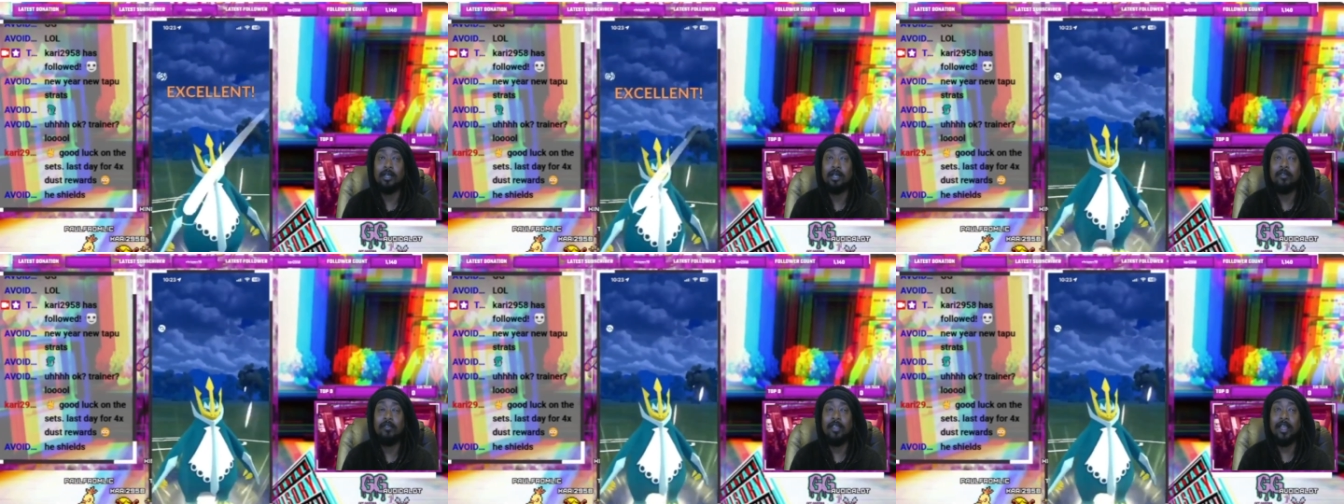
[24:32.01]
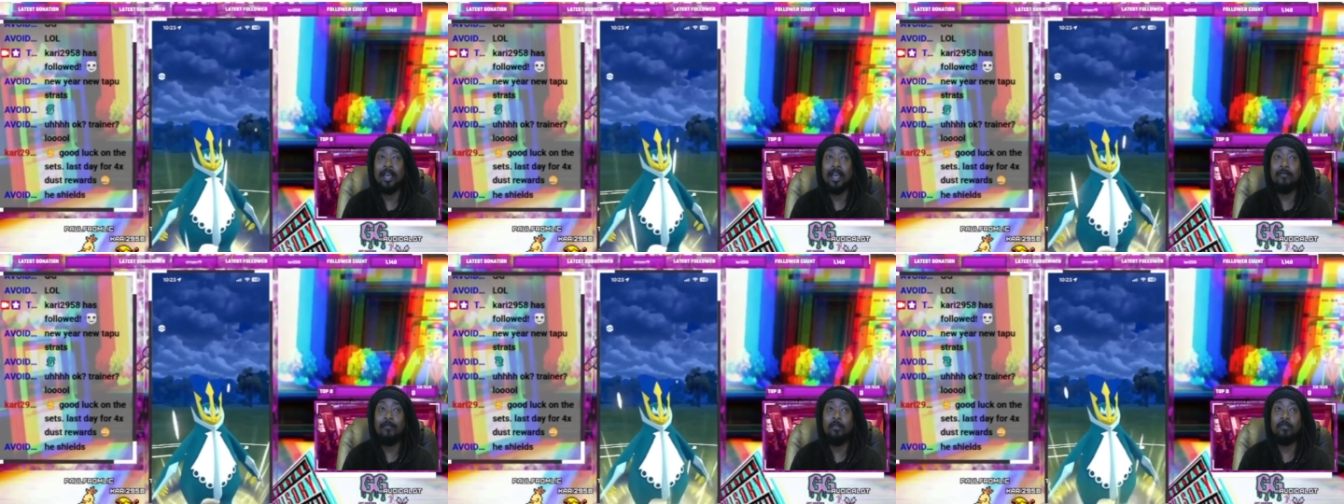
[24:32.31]
They
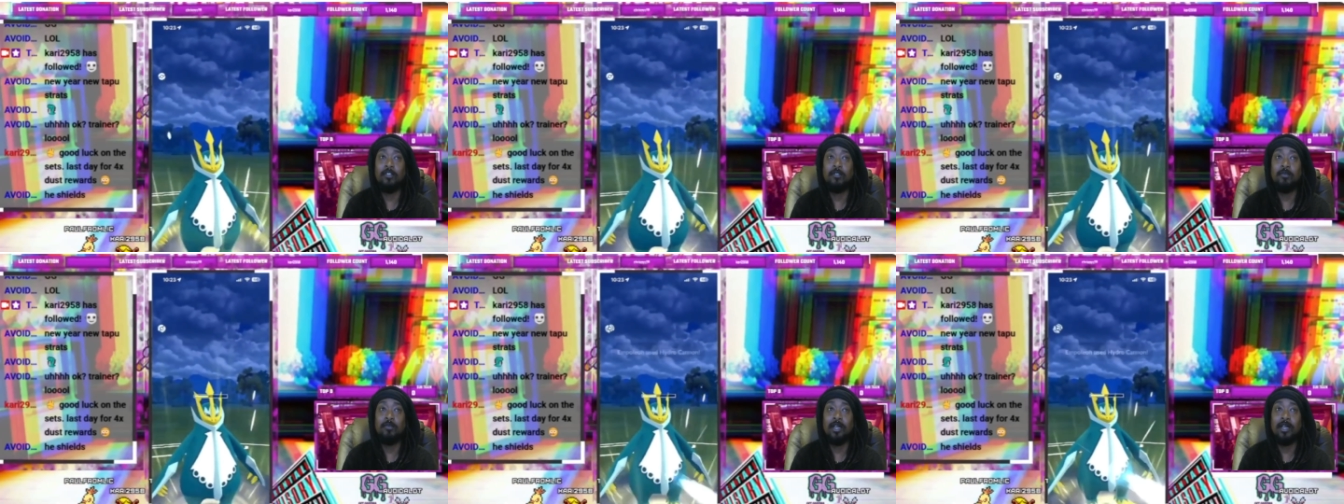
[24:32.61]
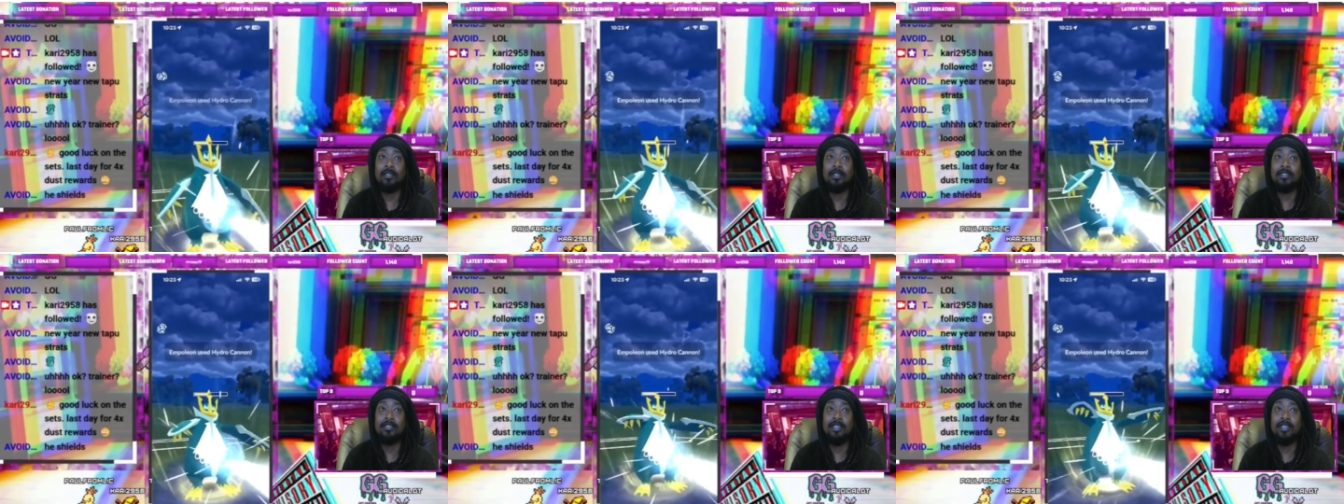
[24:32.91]
have to
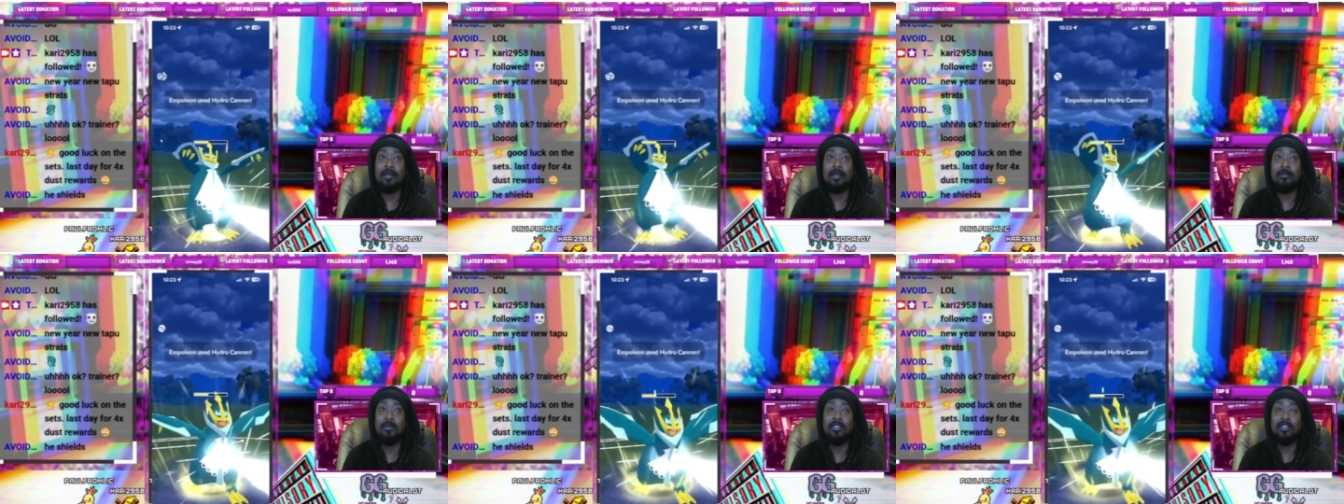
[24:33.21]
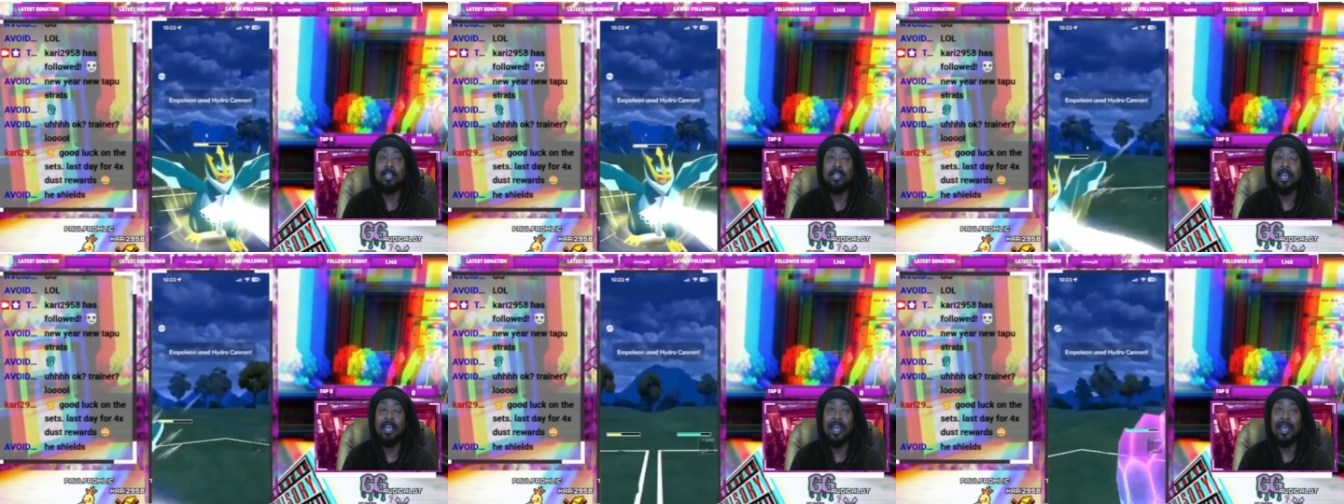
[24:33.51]
respect this damage.
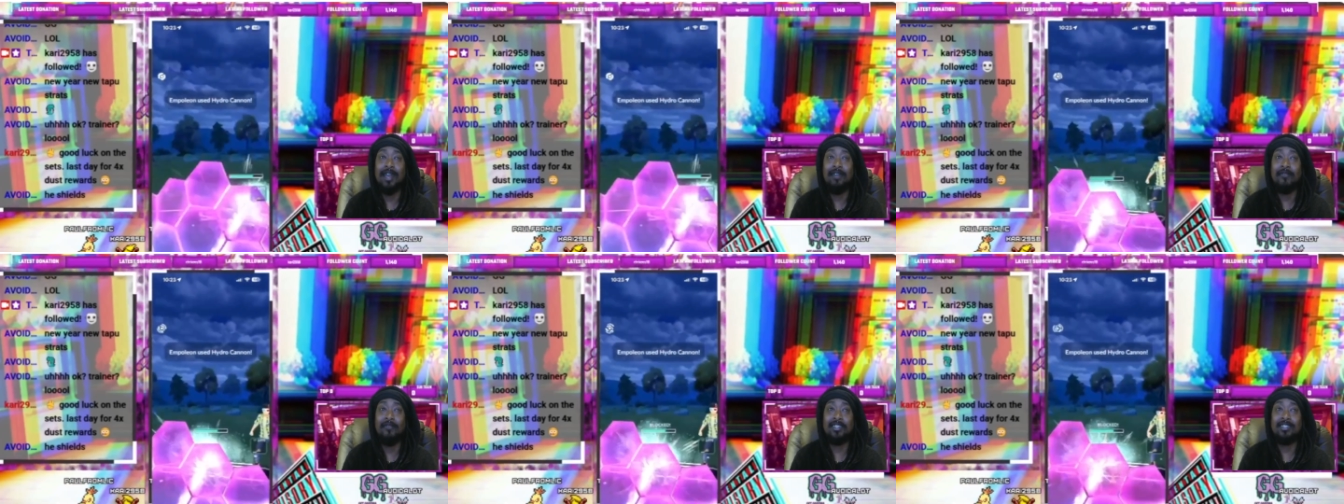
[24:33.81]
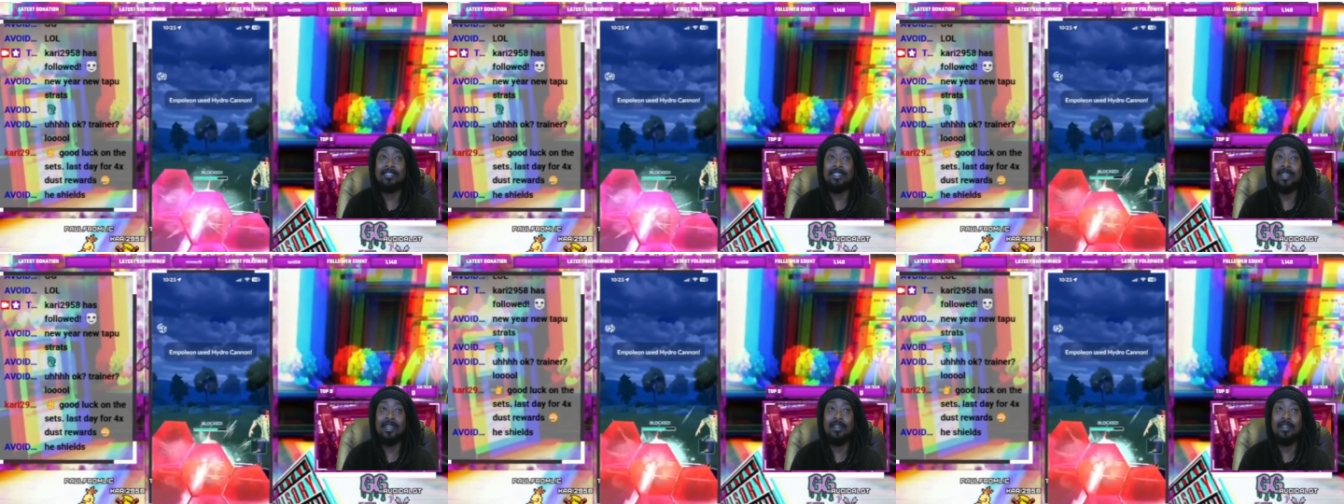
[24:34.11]
And if I see